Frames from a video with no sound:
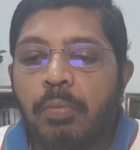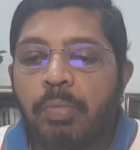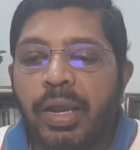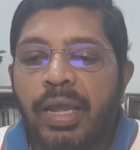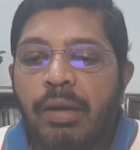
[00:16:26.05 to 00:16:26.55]

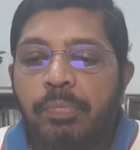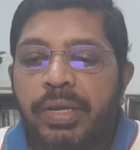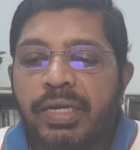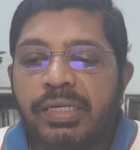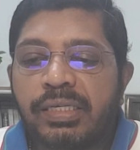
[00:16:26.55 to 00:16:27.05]
by
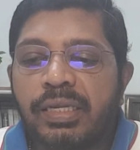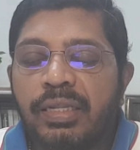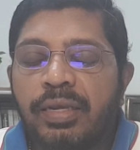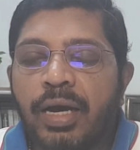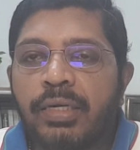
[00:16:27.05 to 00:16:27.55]
helping us
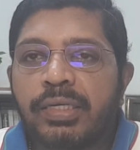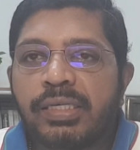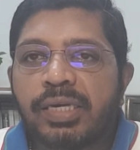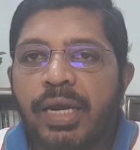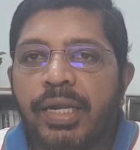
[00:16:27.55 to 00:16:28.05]
in the
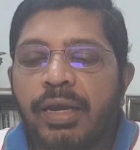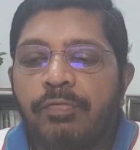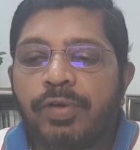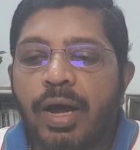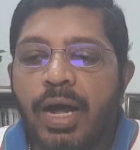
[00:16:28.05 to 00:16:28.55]
understanding
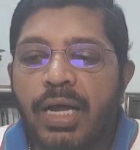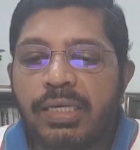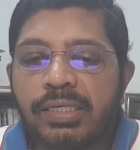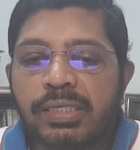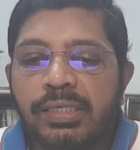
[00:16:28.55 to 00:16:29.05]
of
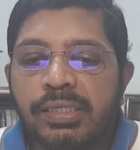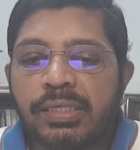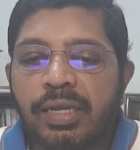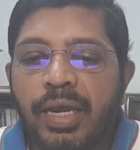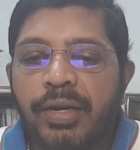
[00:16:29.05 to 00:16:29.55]
ourselves
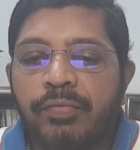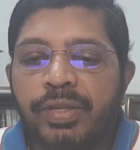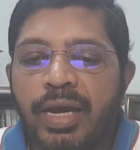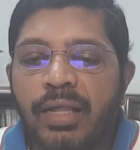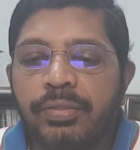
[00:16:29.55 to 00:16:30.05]
and of
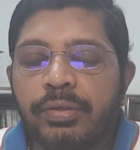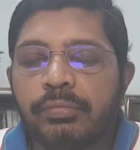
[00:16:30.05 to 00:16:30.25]
the other.